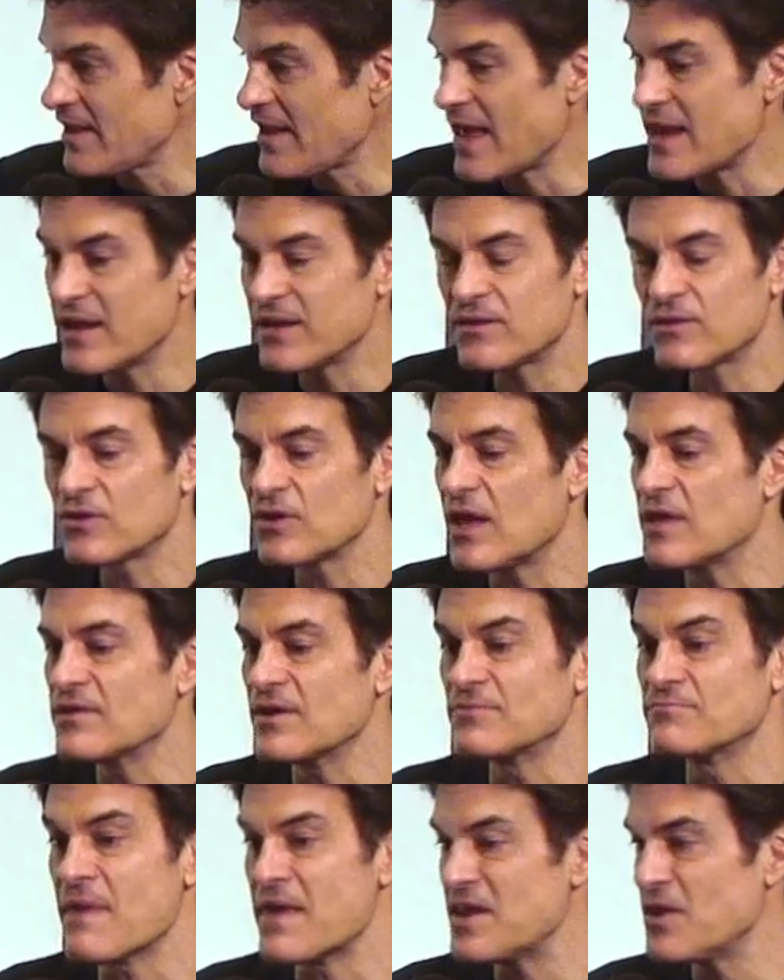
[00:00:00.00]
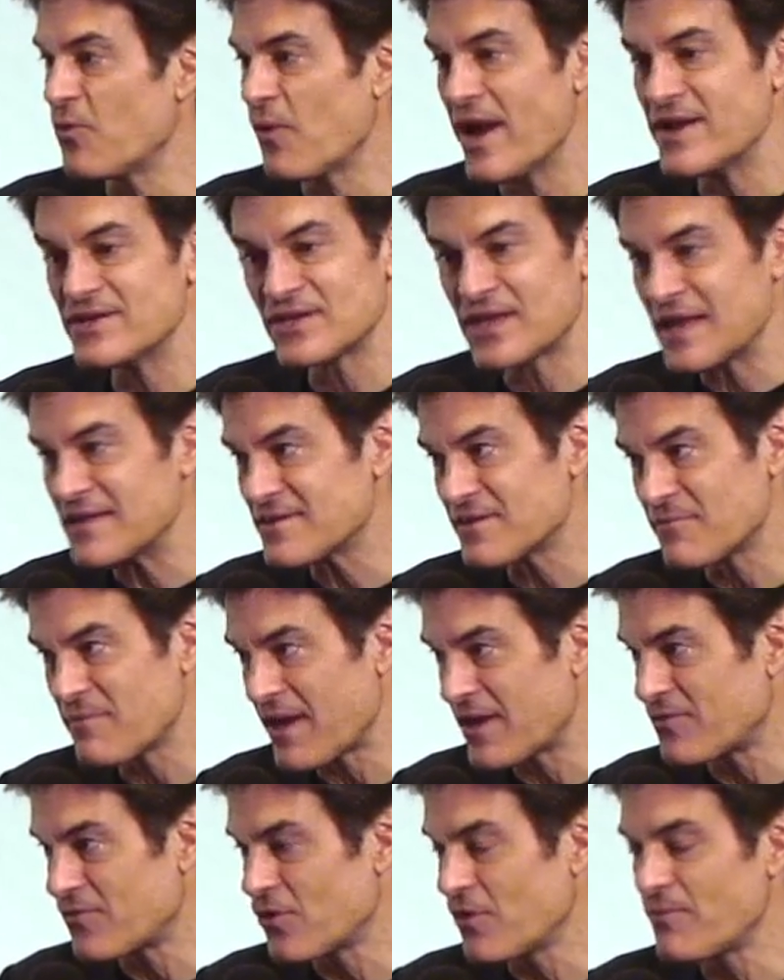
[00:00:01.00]
and there are many ways to get into the
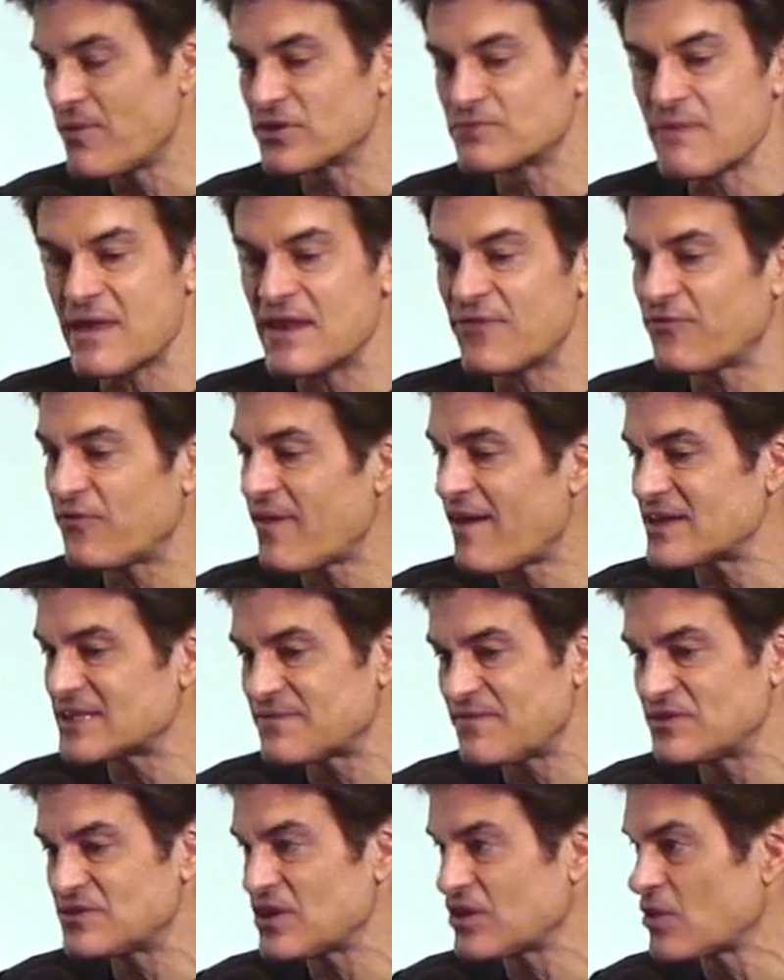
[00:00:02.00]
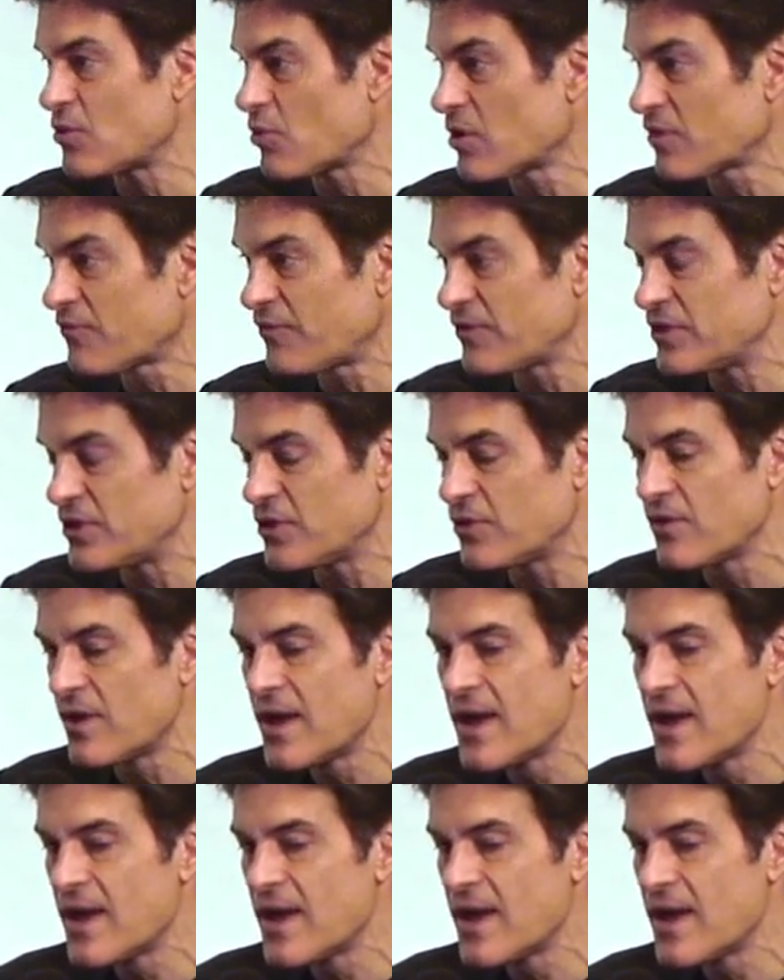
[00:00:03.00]
bedroom. There's many philosophies that can work for you,